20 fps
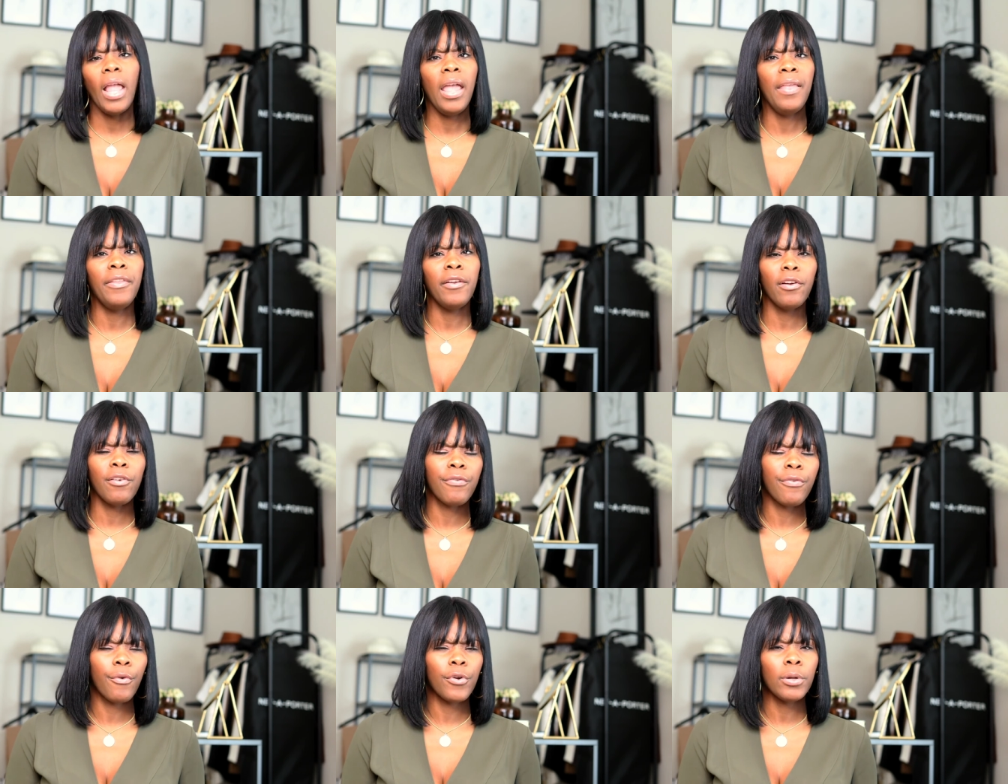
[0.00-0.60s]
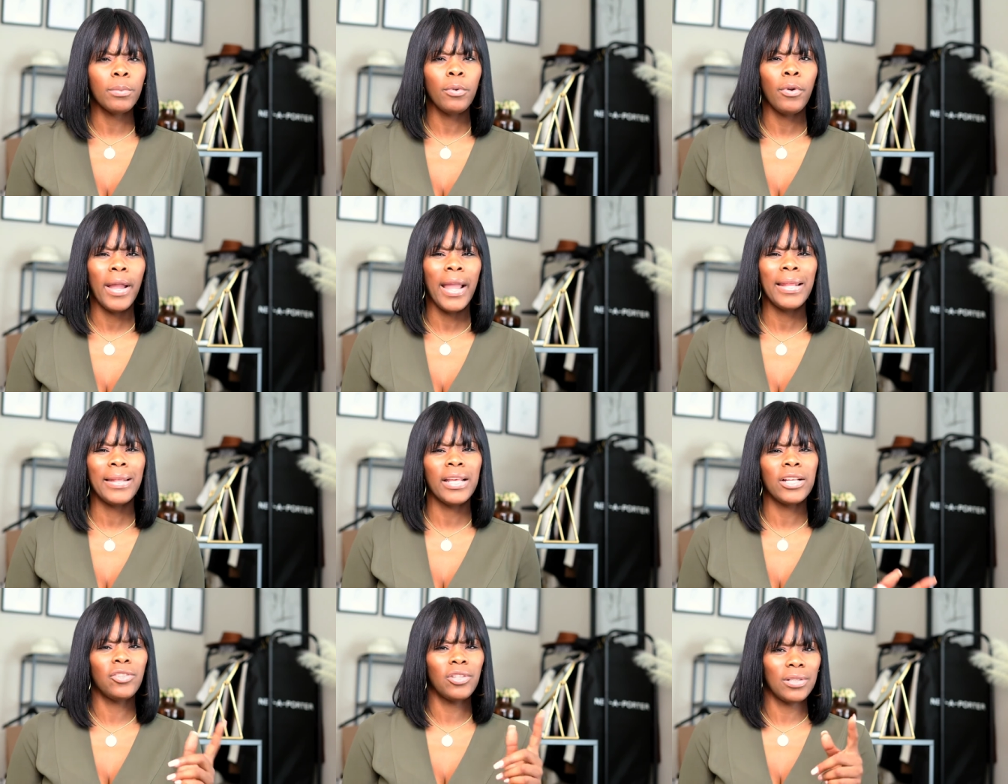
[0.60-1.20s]
and they're affordable
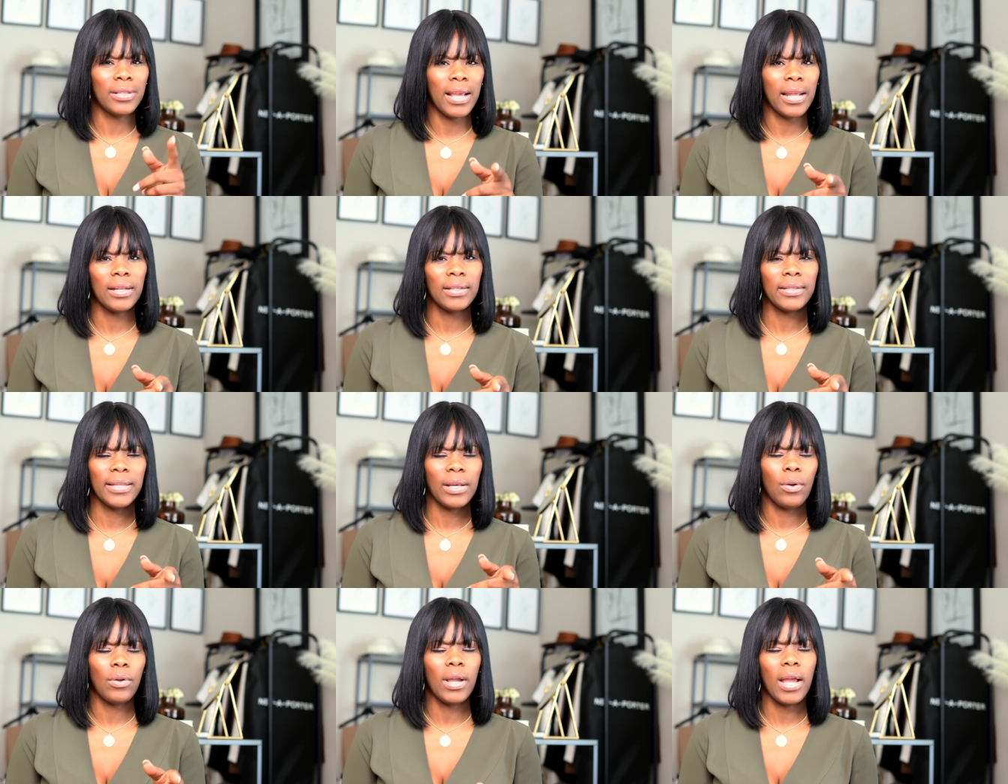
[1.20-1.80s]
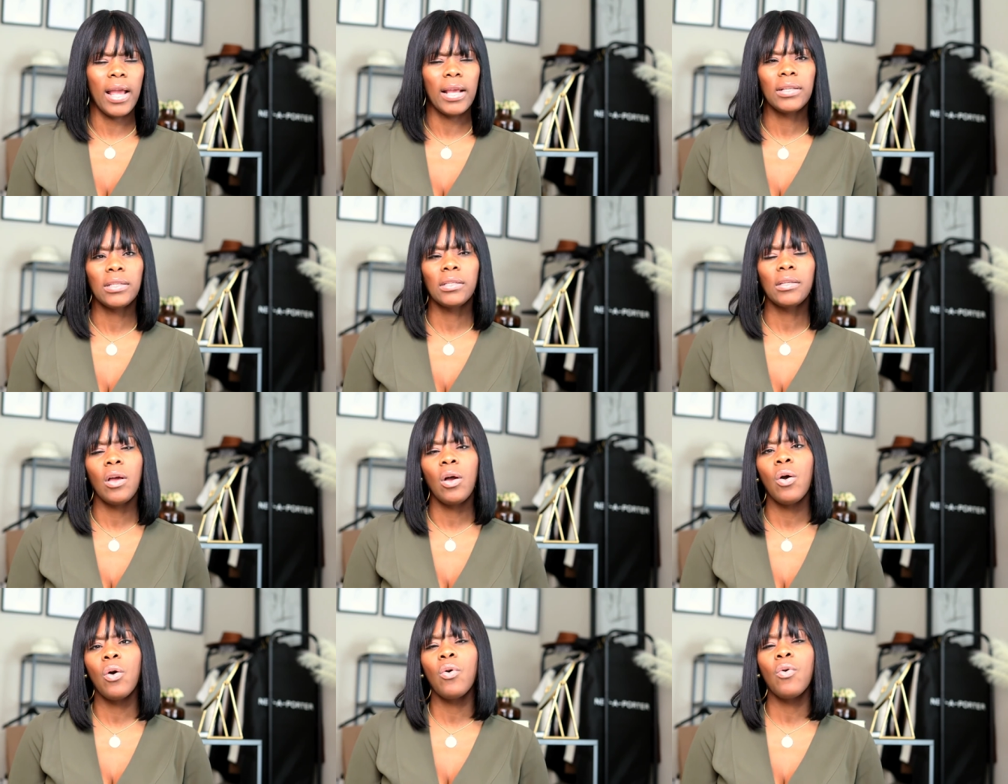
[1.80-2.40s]
and they just have a sale, guys.
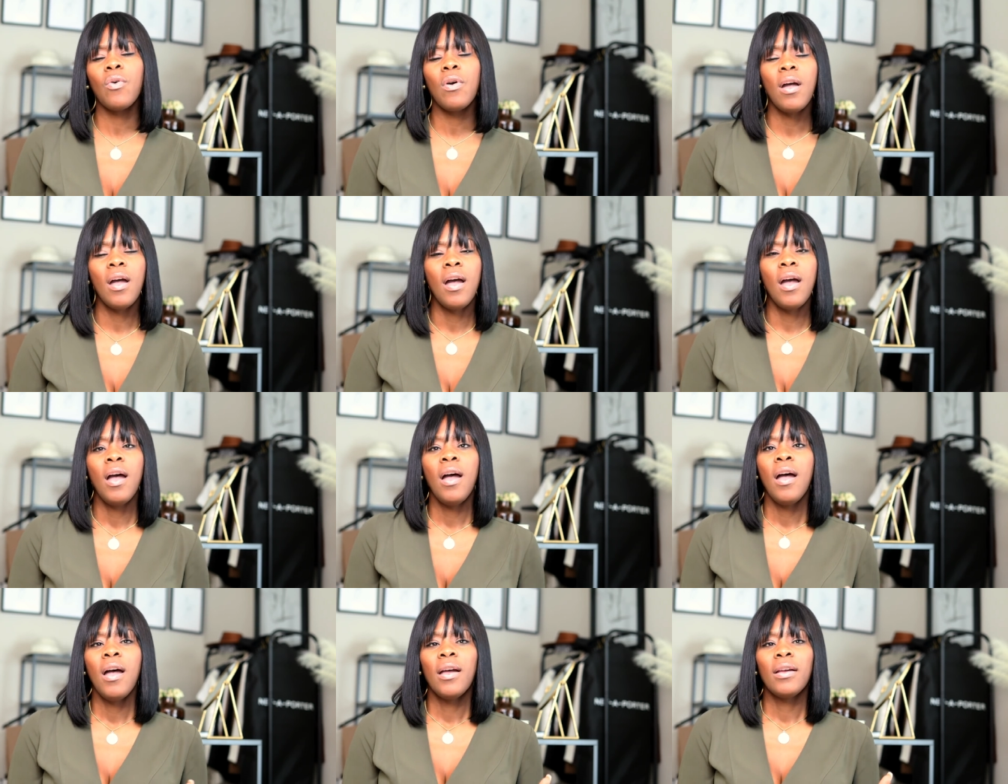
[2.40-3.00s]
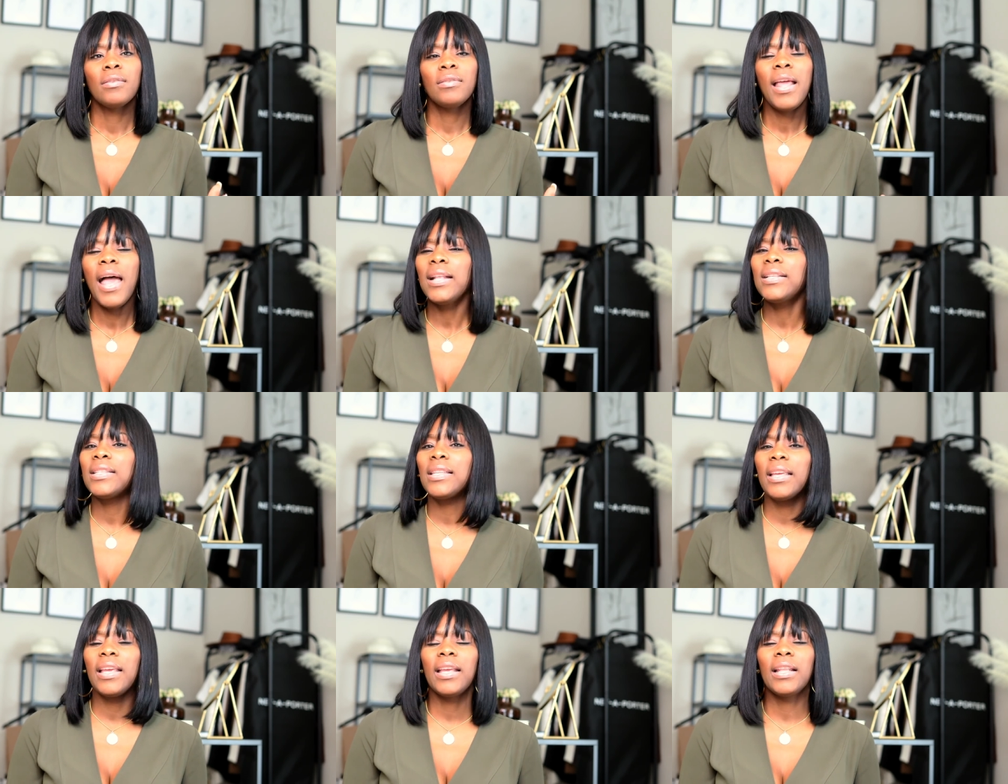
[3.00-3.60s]
So
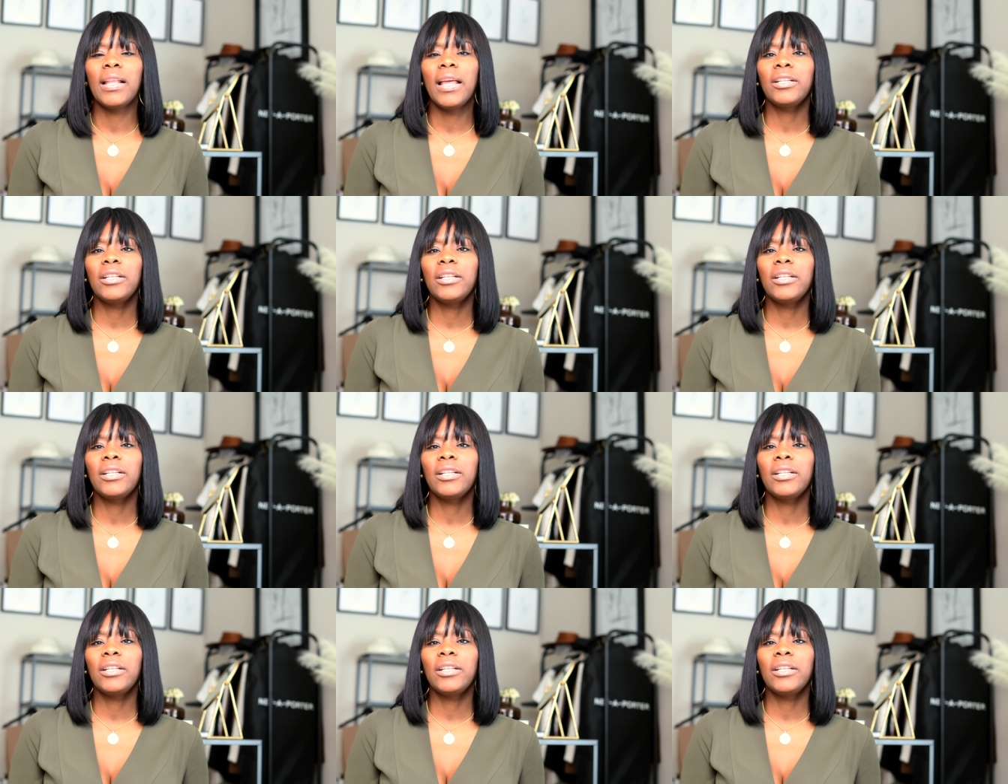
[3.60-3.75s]
that's it.